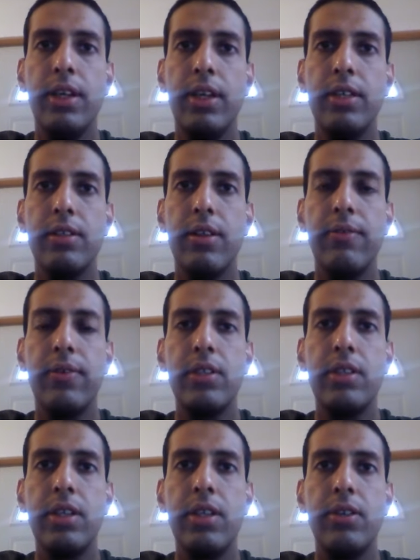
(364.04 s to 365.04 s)
So the first
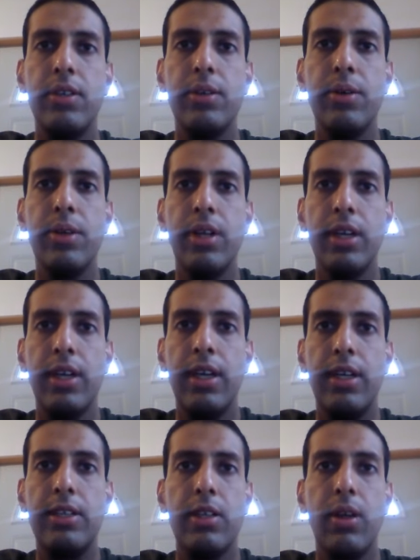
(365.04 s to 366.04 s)
thing you do
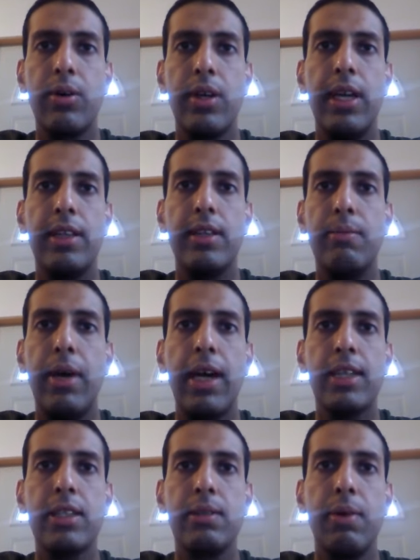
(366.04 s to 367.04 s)
is you locate the
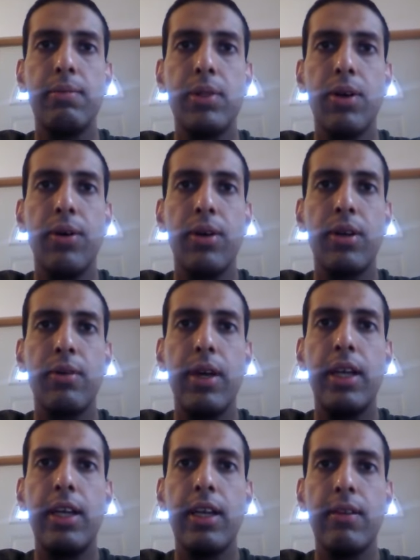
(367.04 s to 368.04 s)
maximum torque
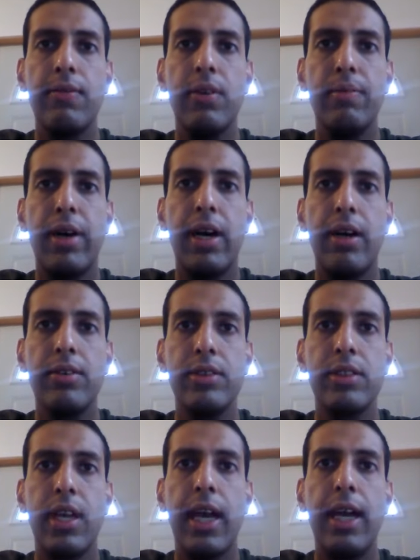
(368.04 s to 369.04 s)
rating in
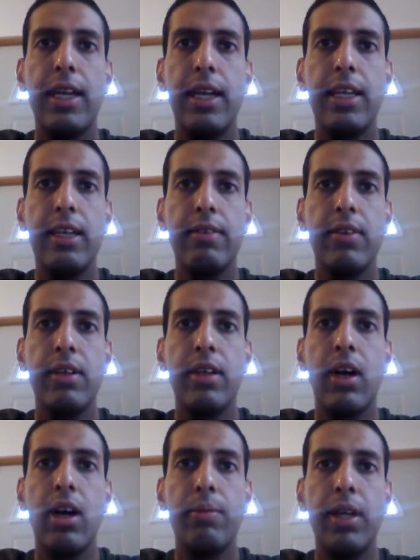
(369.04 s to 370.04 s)
foot-pounds at a given
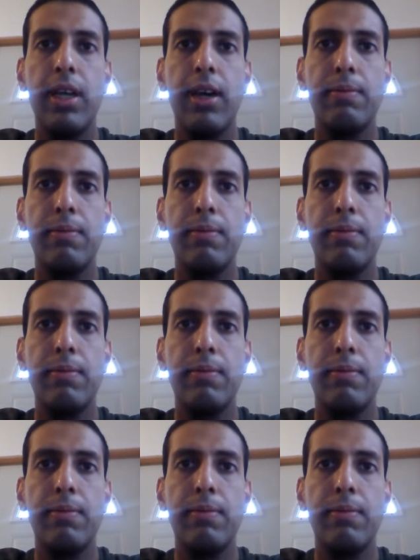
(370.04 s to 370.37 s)
RPM.